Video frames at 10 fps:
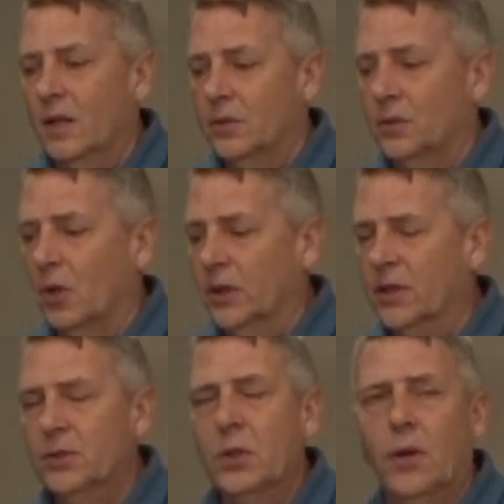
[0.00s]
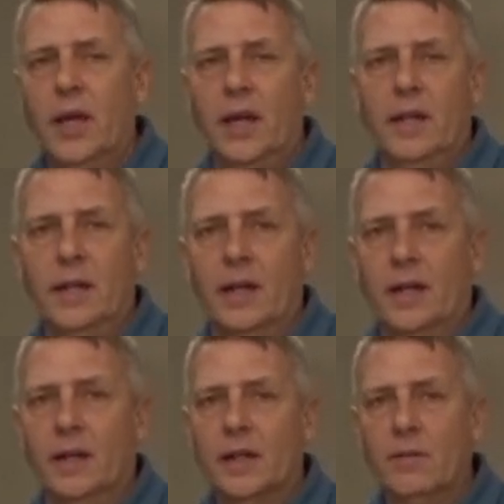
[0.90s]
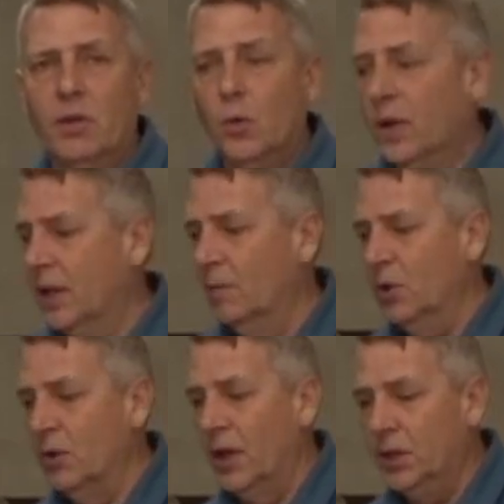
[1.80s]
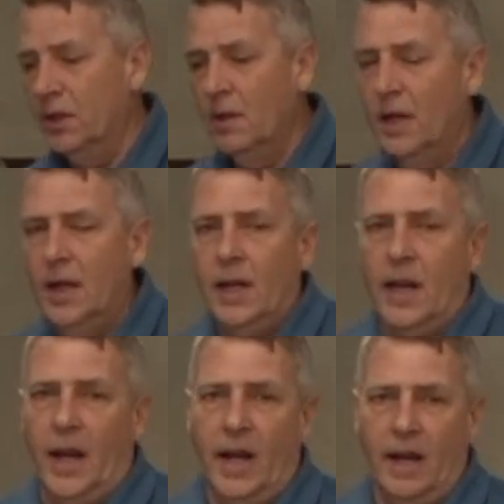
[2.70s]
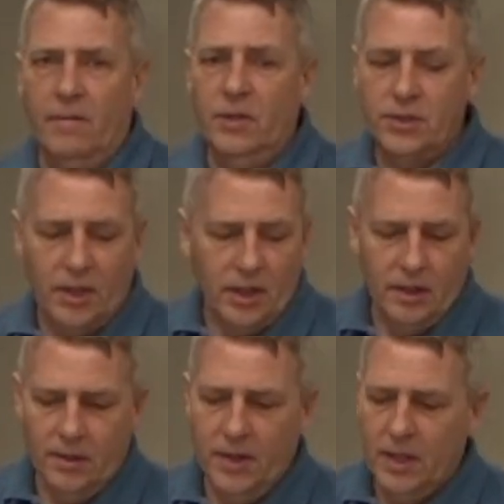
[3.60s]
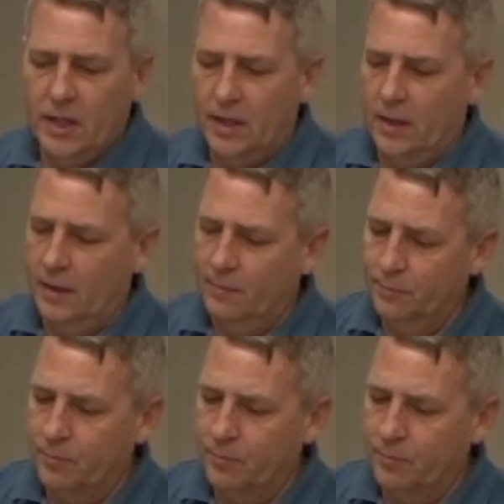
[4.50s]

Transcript: So let's go ahead and give you a quick demonstration. I have installed the